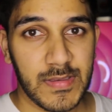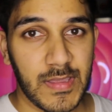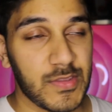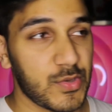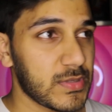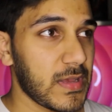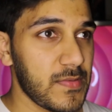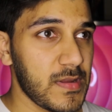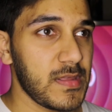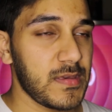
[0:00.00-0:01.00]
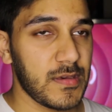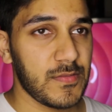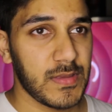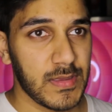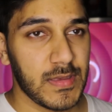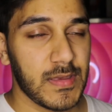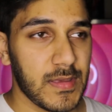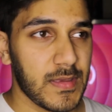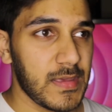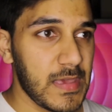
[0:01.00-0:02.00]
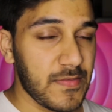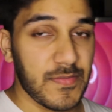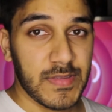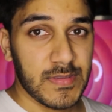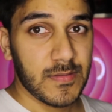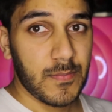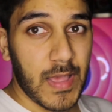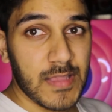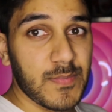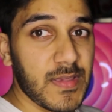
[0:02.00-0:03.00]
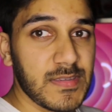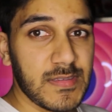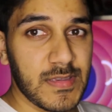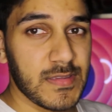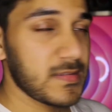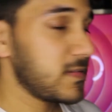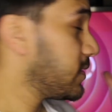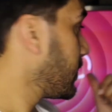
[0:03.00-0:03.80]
It's good to have a learning curve, even if it's as messy as this.